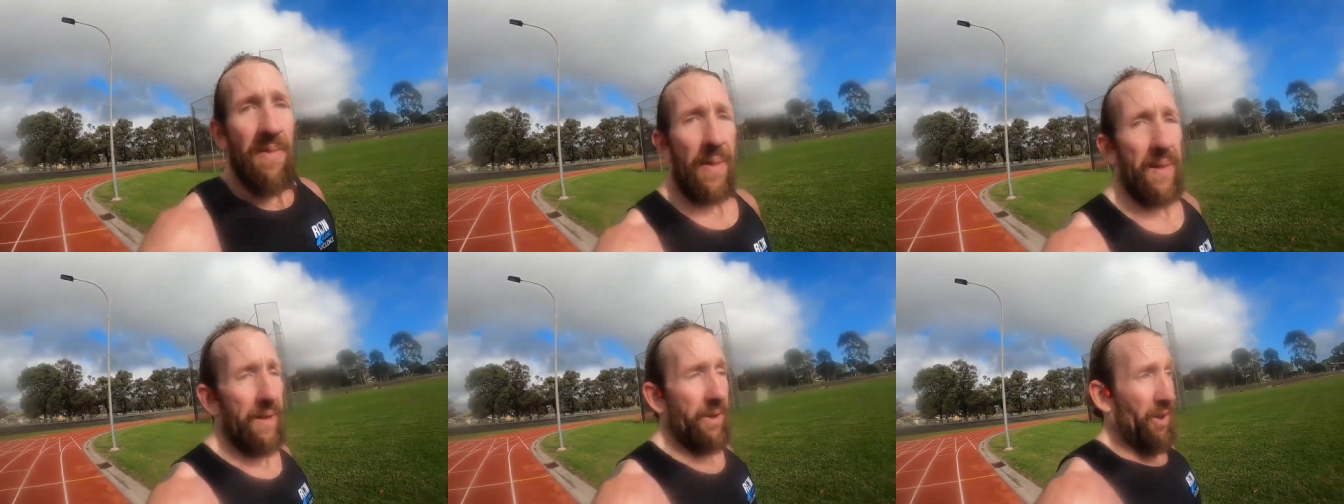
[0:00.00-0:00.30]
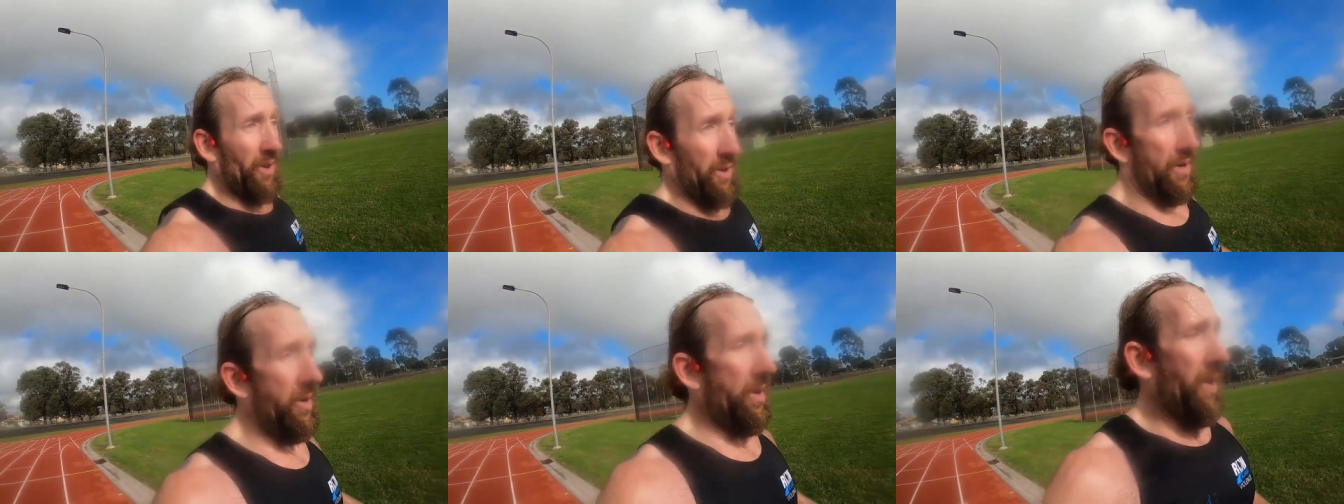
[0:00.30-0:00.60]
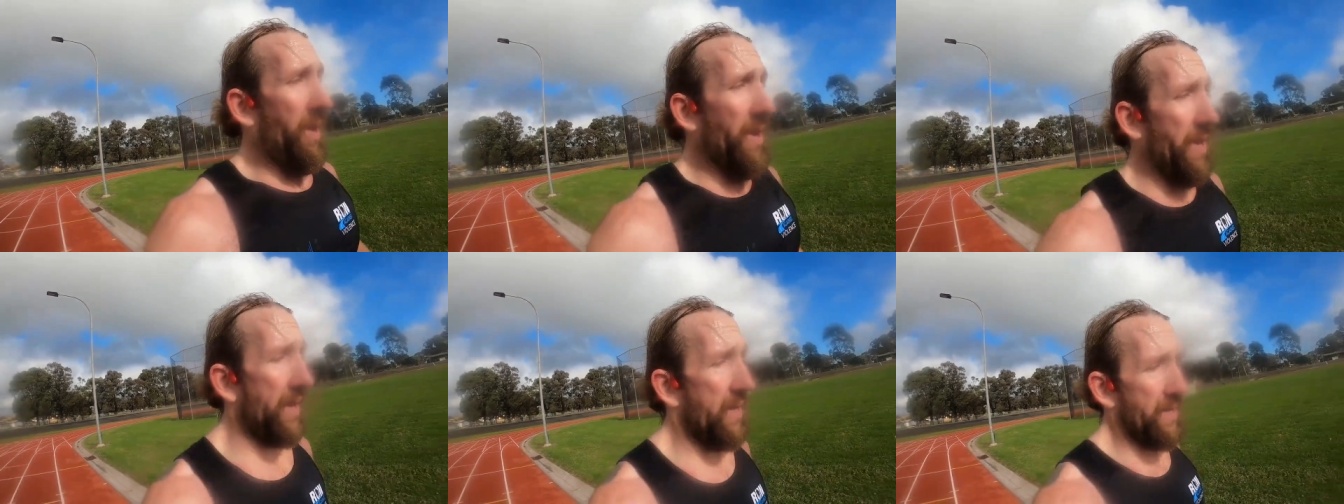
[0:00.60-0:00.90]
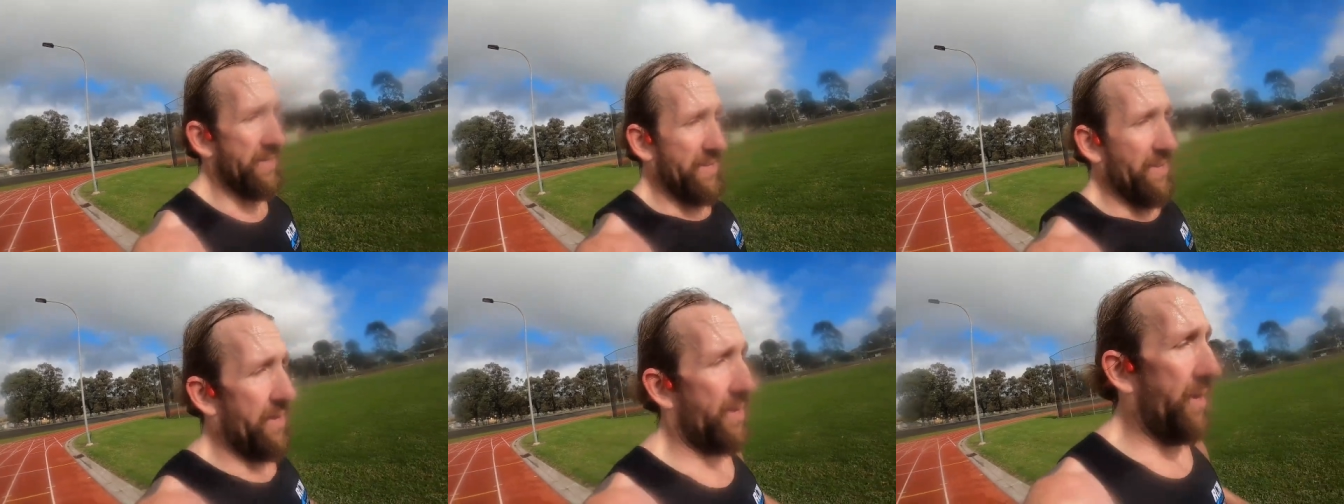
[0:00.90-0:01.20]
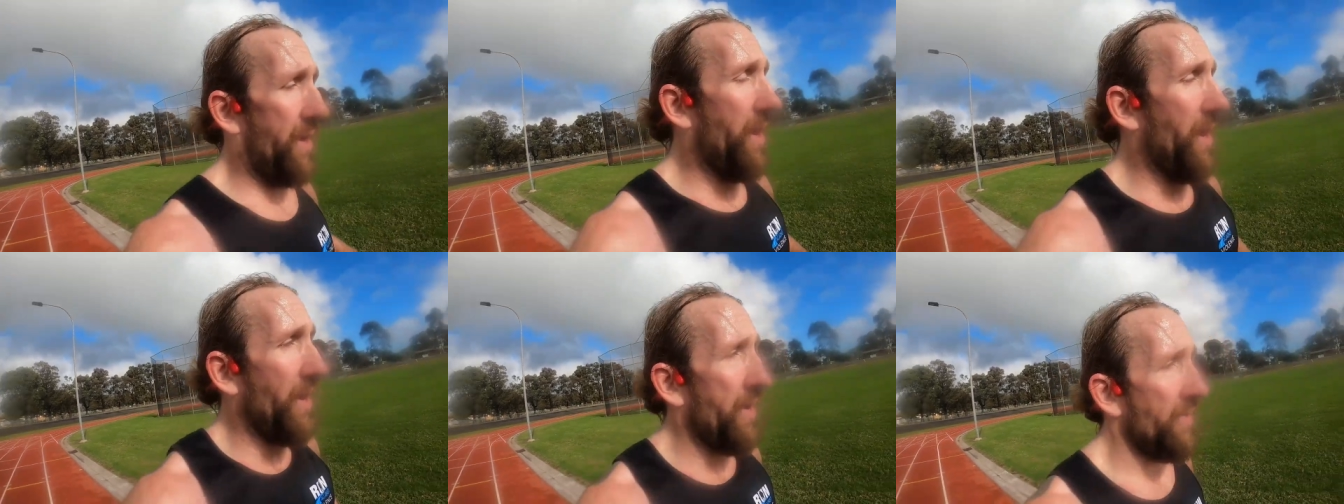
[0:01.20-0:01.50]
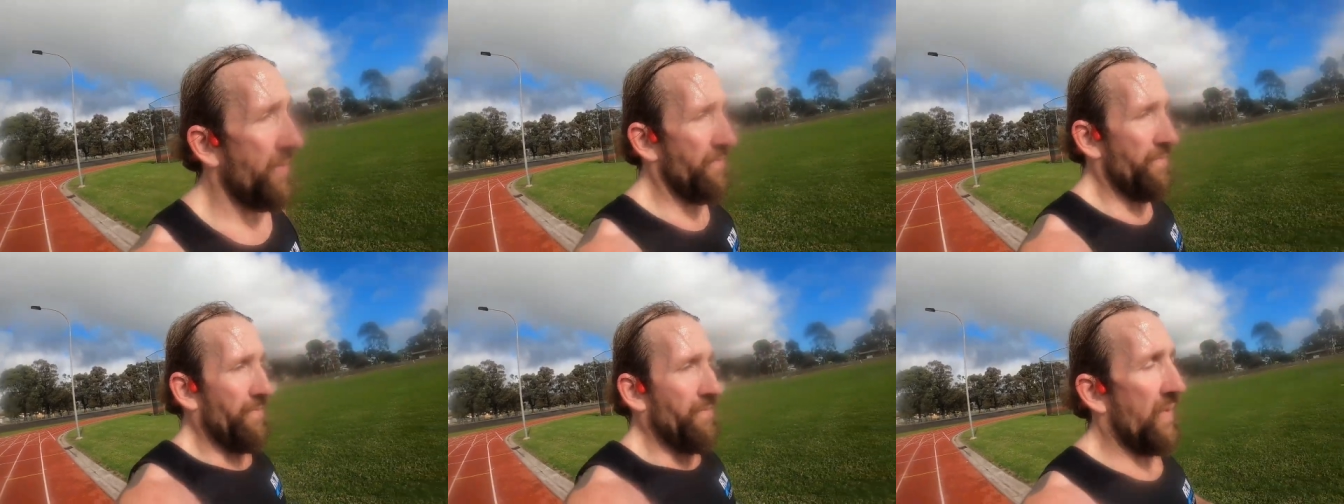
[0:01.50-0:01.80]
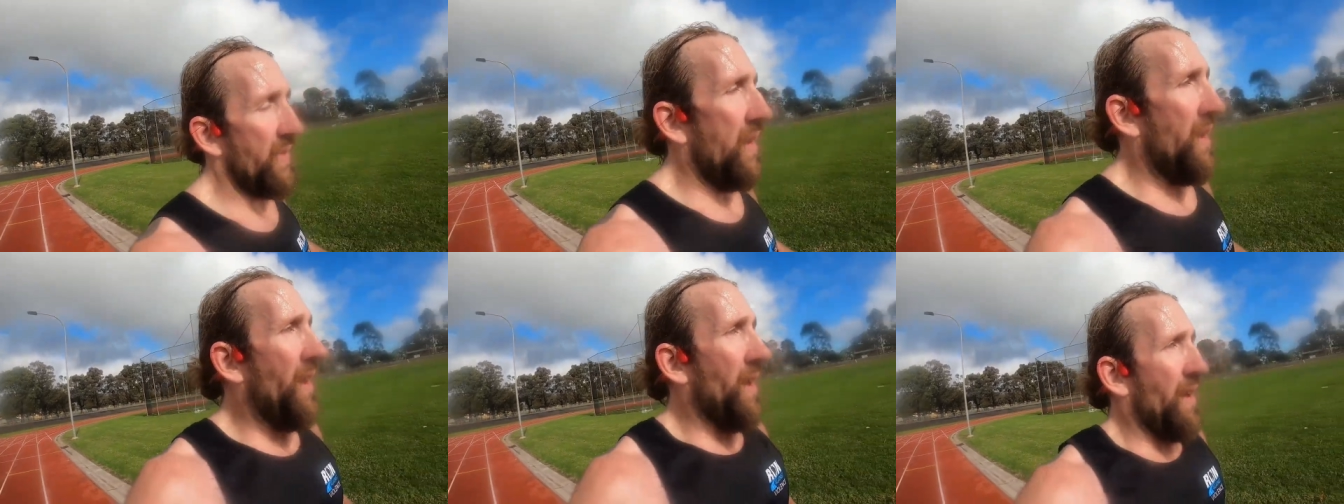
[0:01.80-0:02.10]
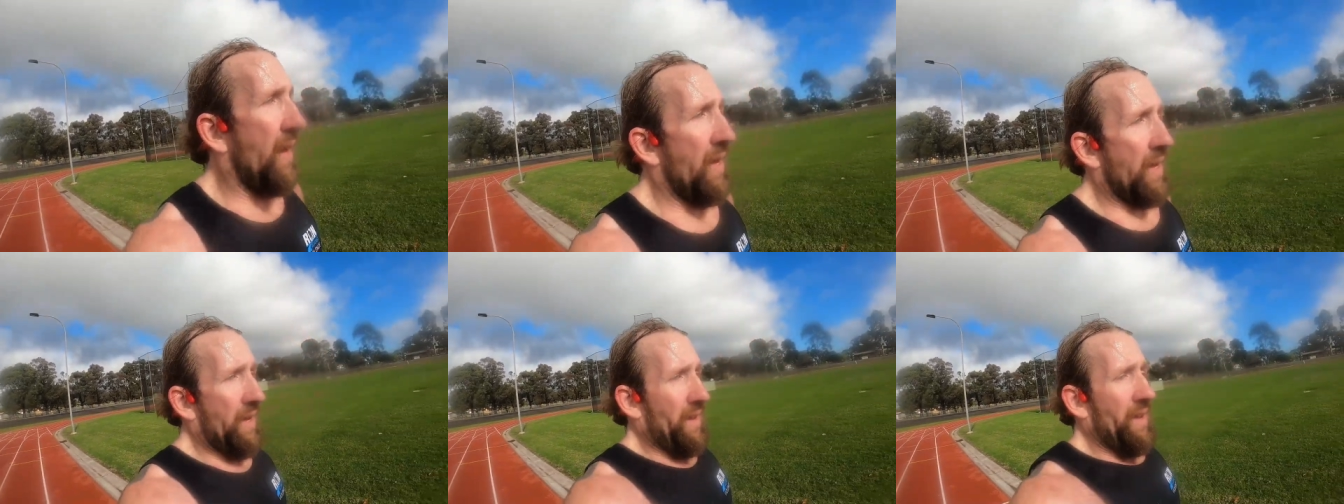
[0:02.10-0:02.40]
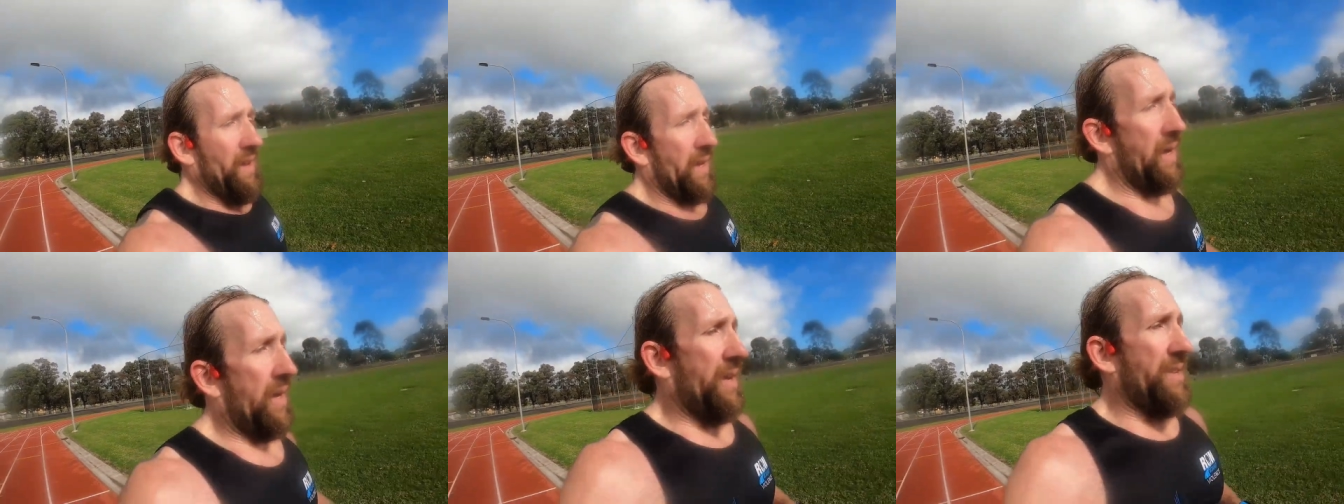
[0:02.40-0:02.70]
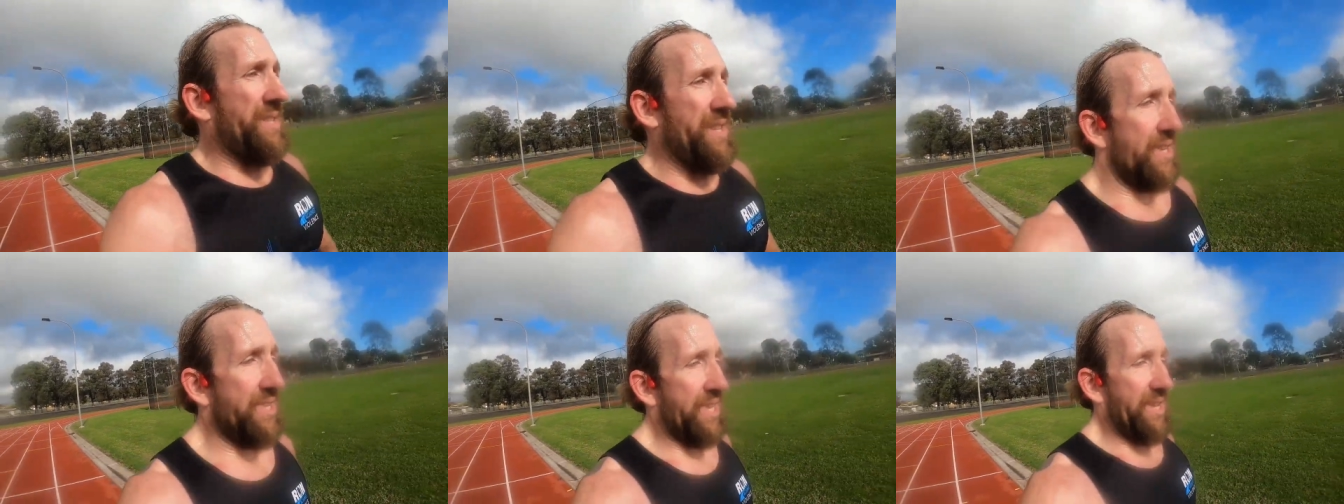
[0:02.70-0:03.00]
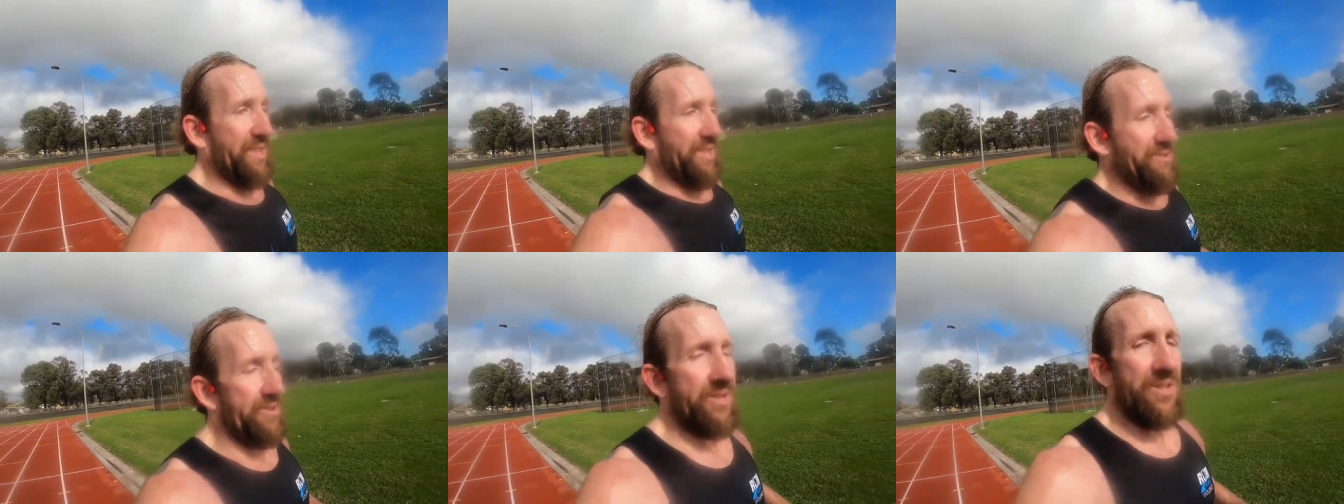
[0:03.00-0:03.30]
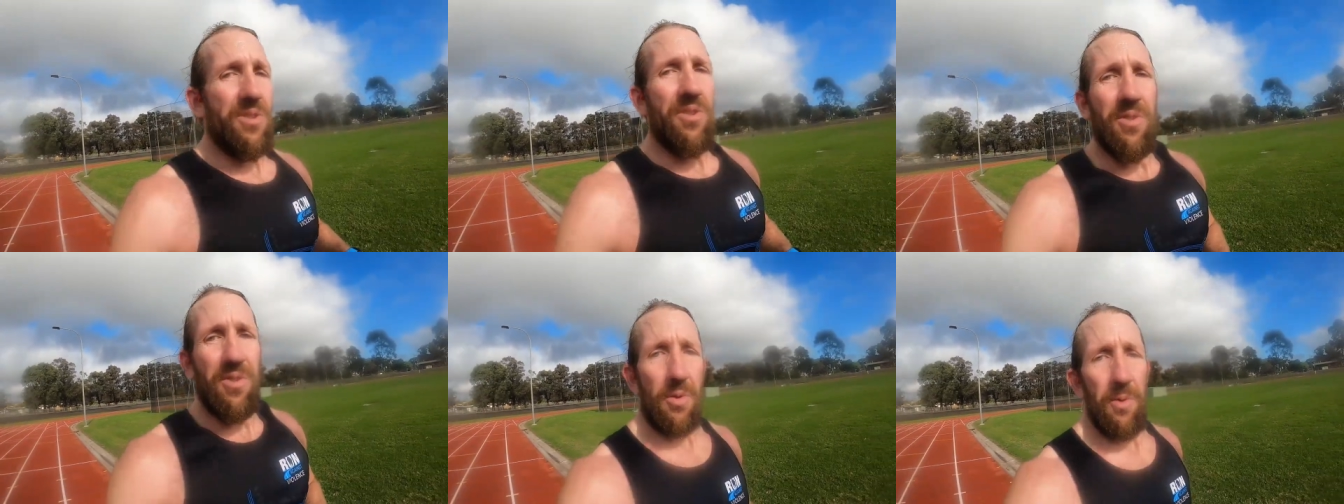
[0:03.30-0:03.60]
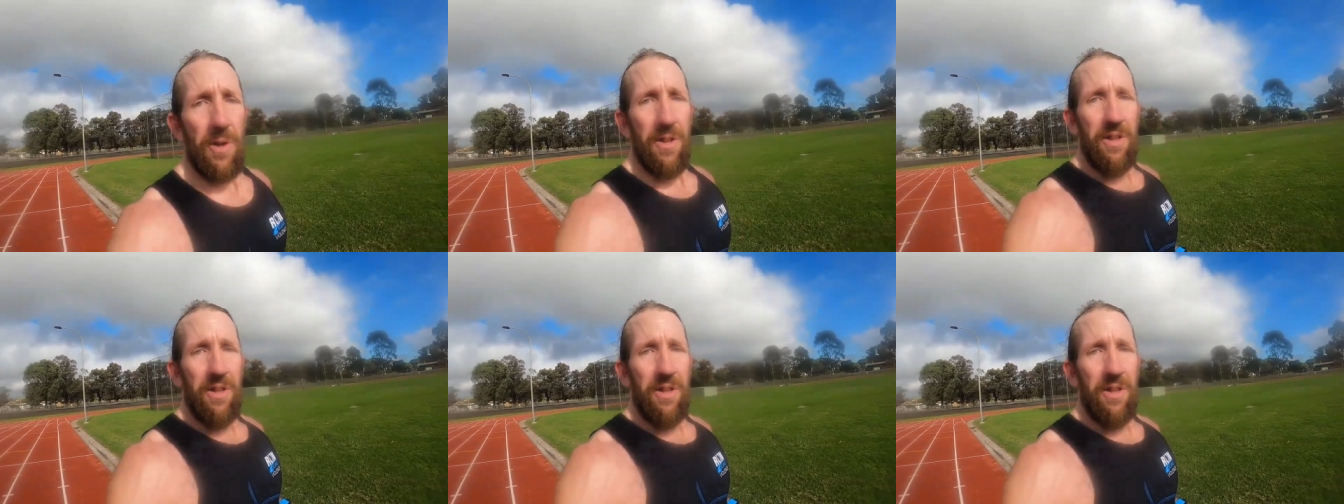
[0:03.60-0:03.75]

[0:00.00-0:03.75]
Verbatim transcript: they're not, so I don't think they're as good